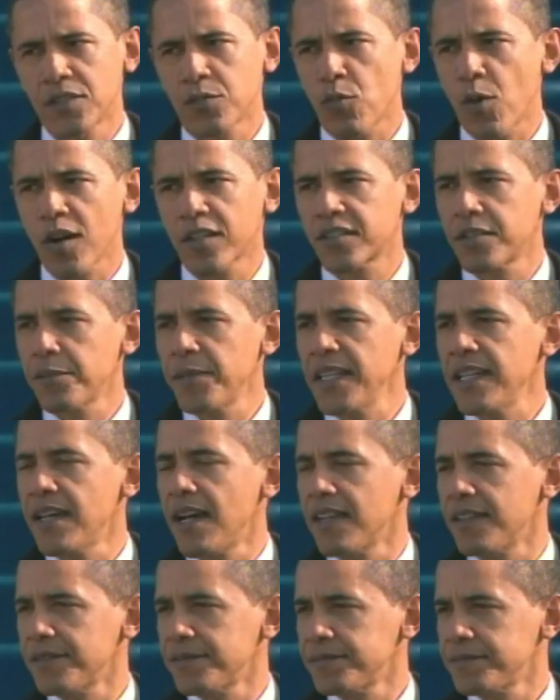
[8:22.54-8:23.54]
is work to be
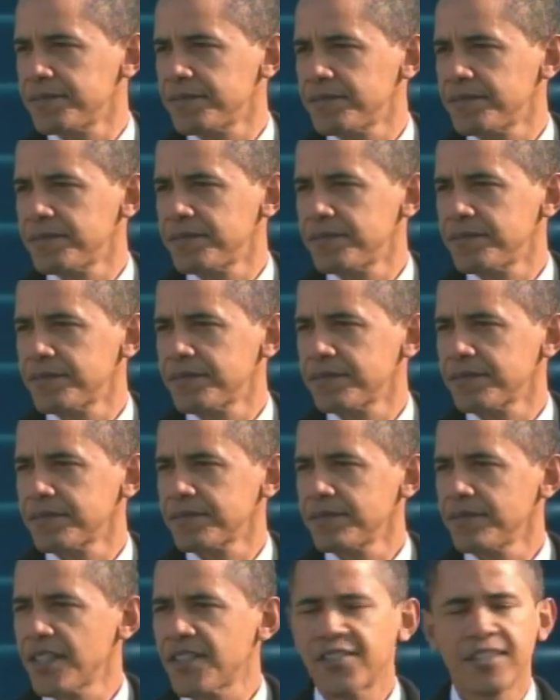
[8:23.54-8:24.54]
done.
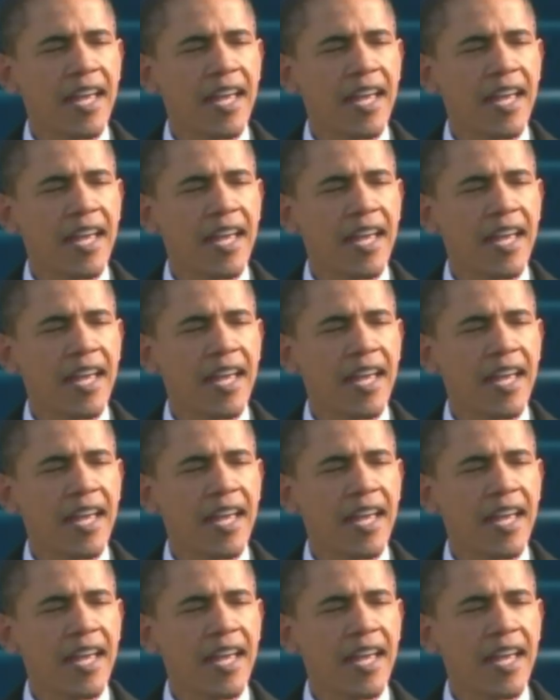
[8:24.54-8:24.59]
The